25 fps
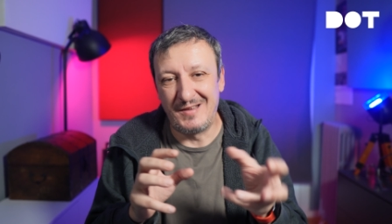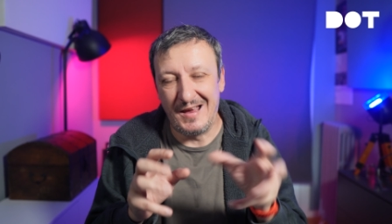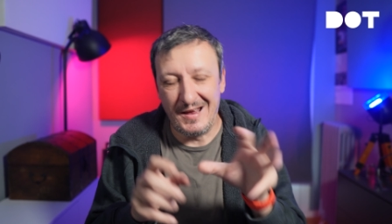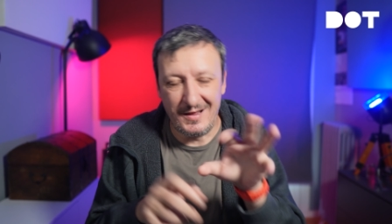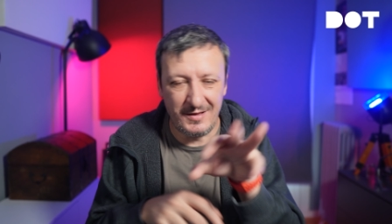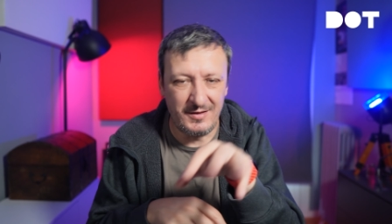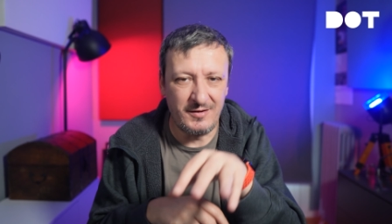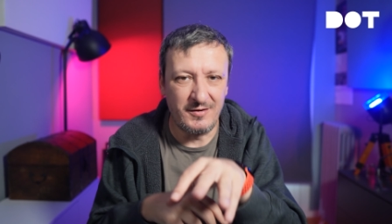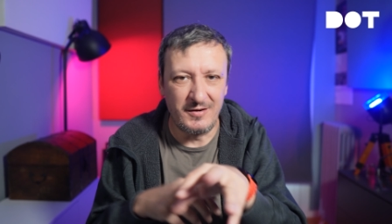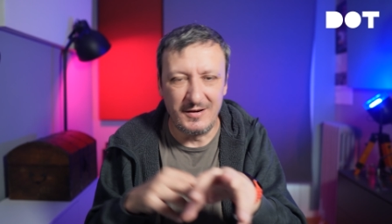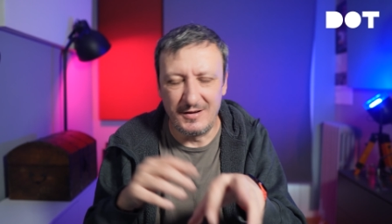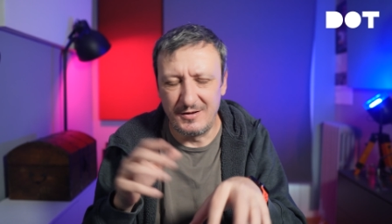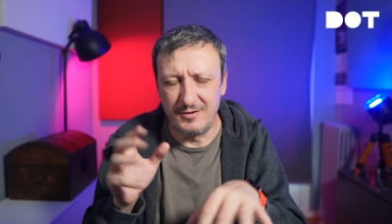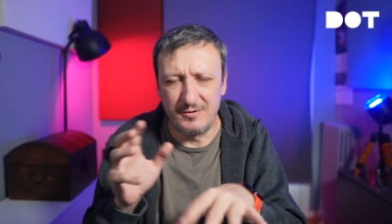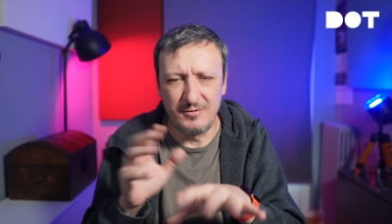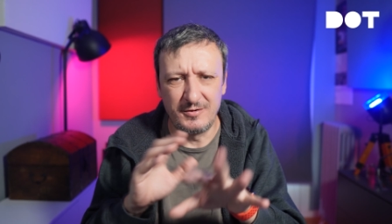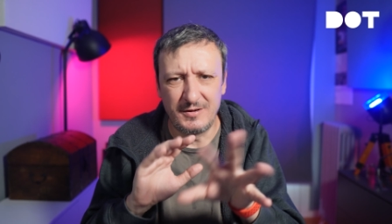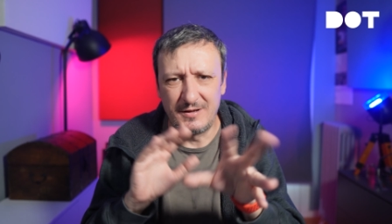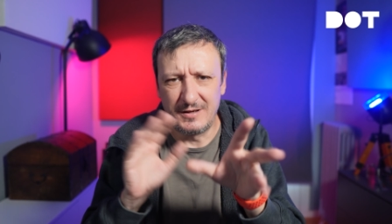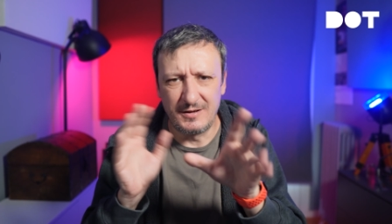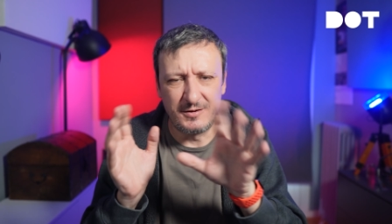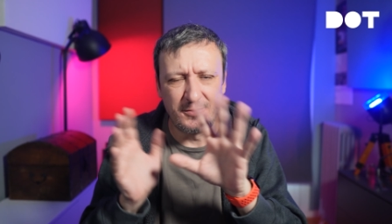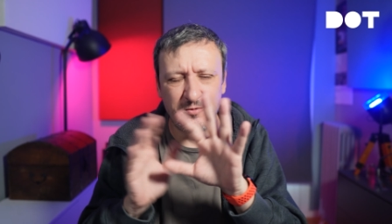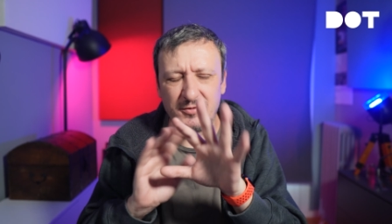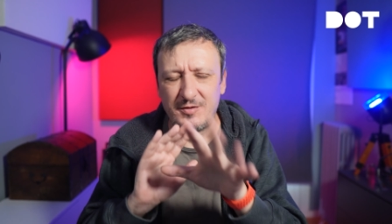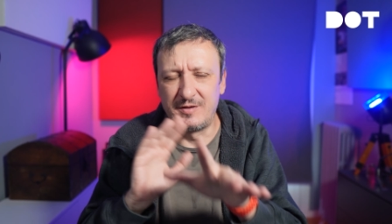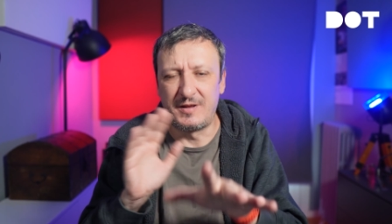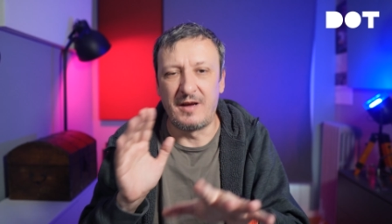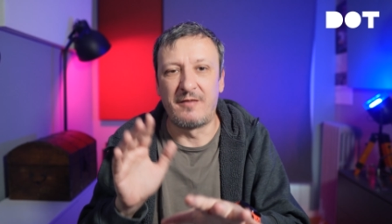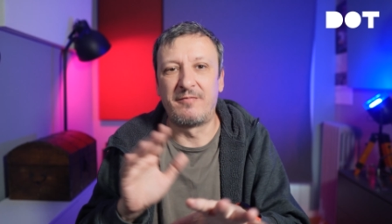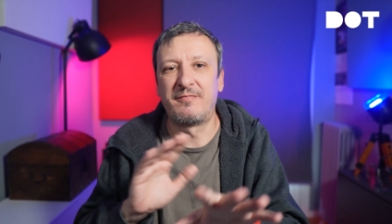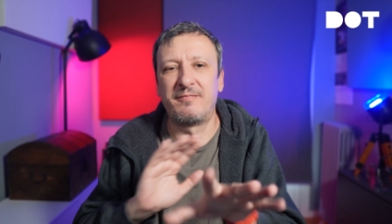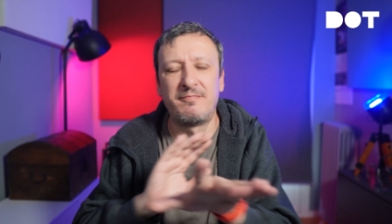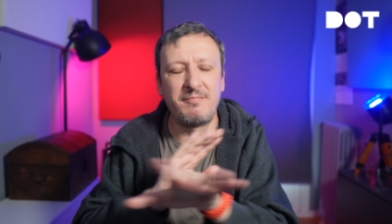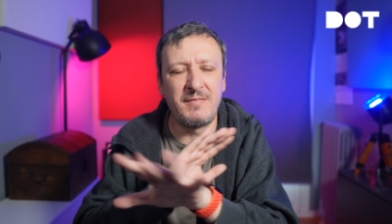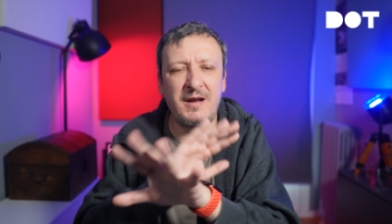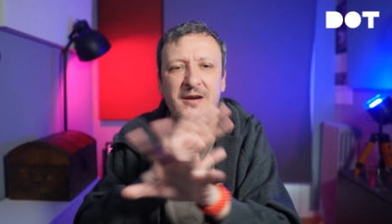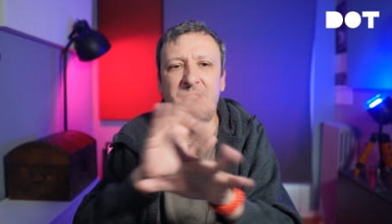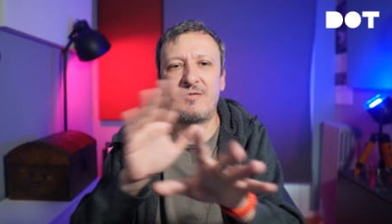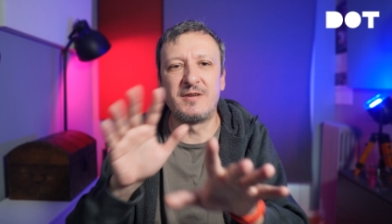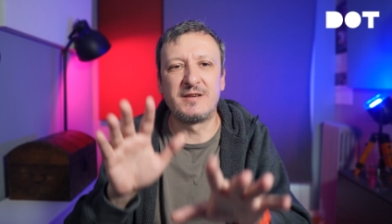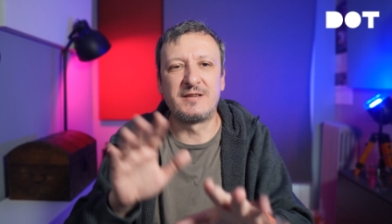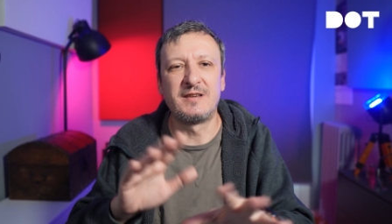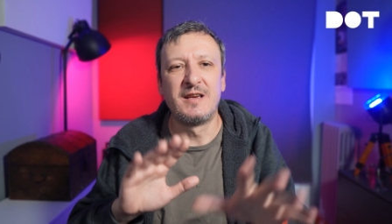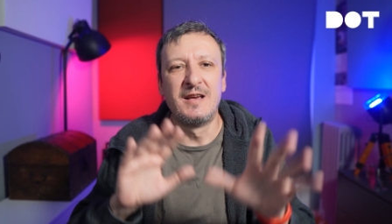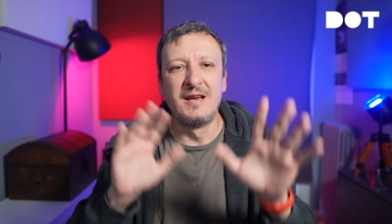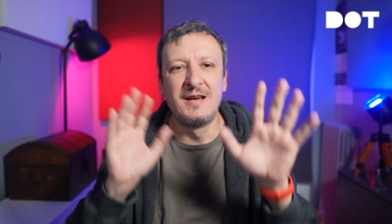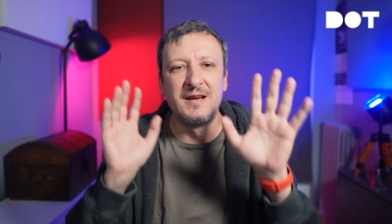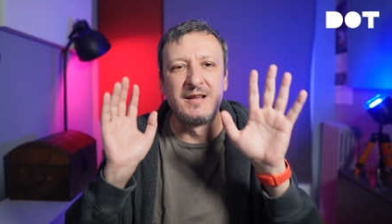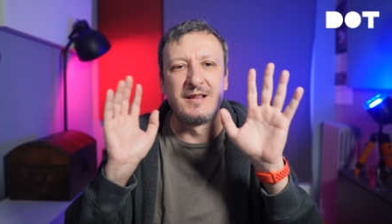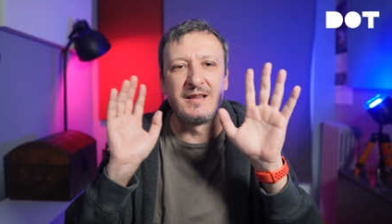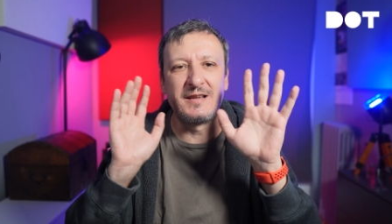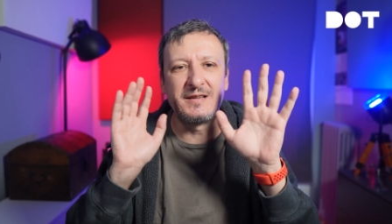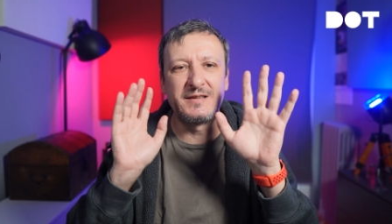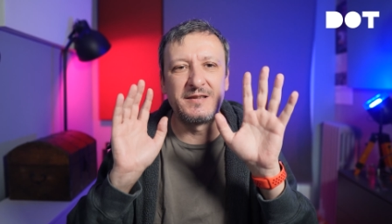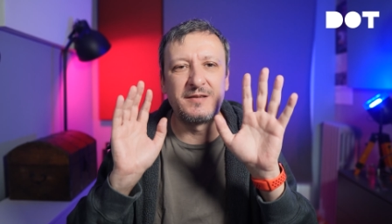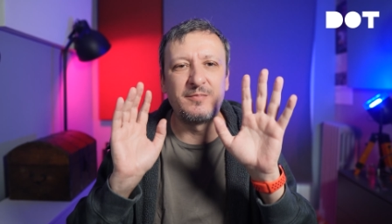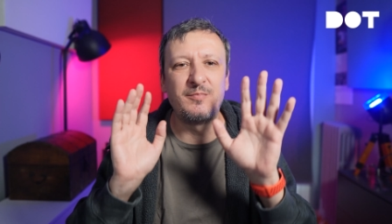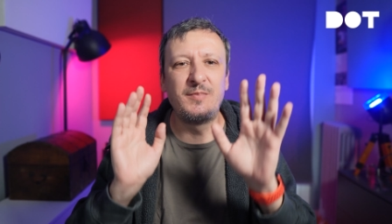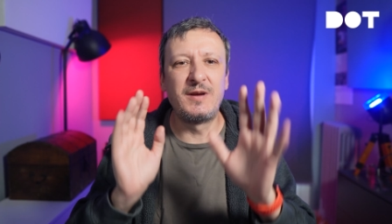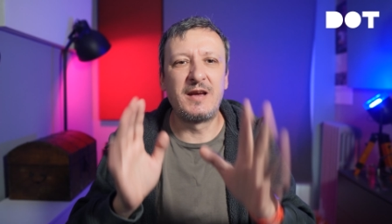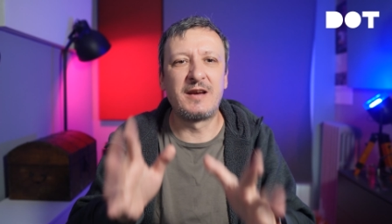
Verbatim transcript: enter into it and do stuff. Anyways, let